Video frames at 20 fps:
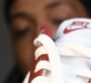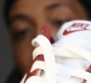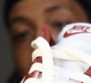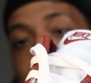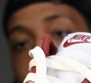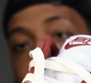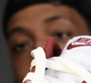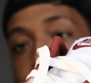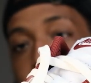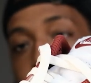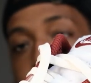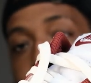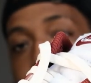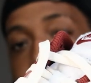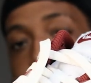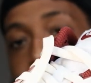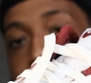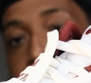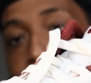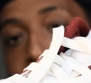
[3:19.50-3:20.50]
not gonna go
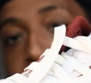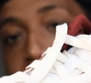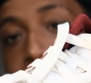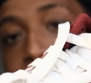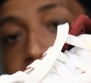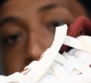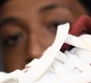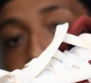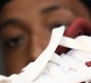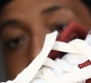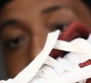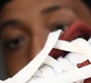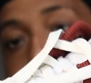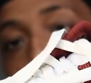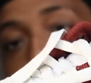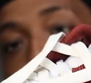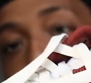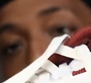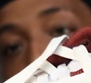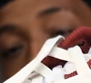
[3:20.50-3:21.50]
ahead and say anything
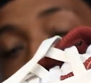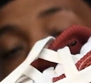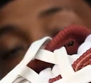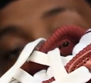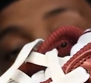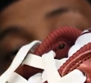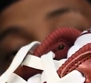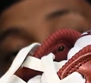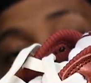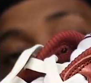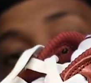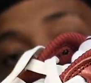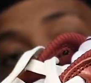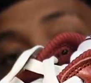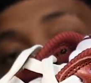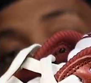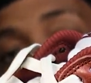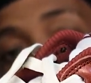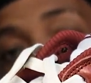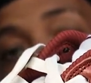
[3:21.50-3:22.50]
crazy like throwing some
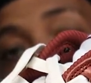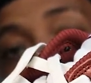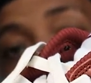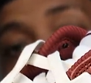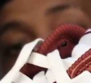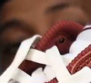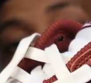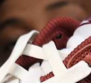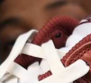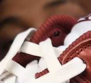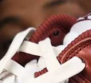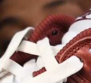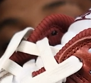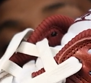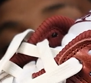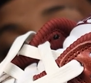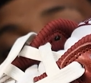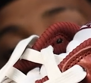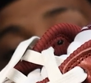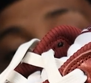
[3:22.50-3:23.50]
team red laces, but I
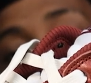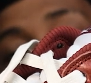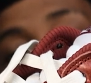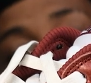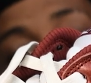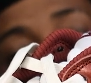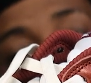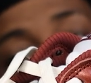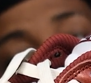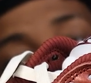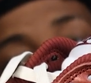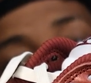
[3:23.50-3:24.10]
think I